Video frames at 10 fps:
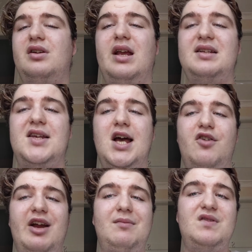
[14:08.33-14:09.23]
It's
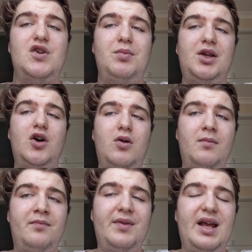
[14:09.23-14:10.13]
her aim to
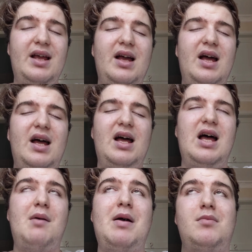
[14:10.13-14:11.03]
become
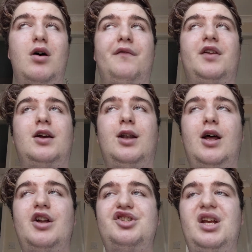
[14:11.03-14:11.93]
a member of the
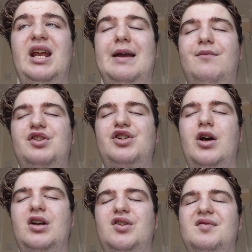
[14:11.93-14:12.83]
clergy in the
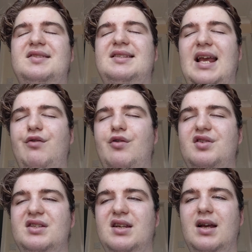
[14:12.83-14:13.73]
Church of
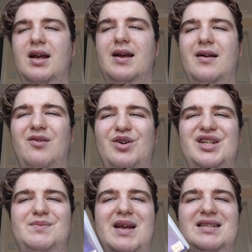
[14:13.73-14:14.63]
Saros, which
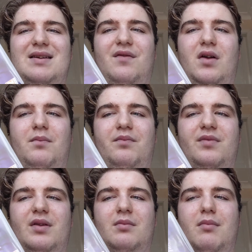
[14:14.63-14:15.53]
is basically the
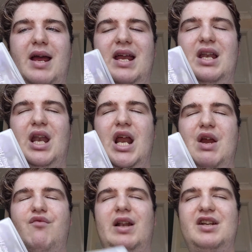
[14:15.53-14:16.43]
main
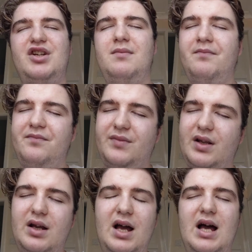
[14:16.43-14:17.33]
religion.
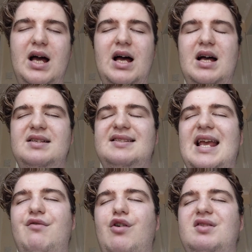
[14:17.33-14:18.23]

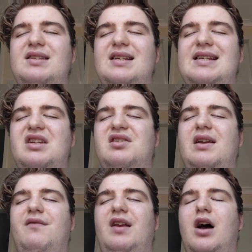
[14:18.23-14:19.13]
Saros is
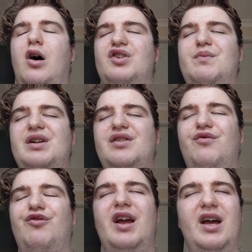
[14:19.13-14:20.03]
actually the Archbishop
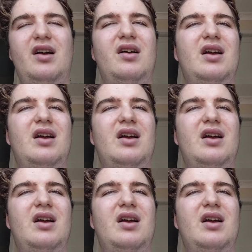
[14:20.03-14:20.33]
Rhea,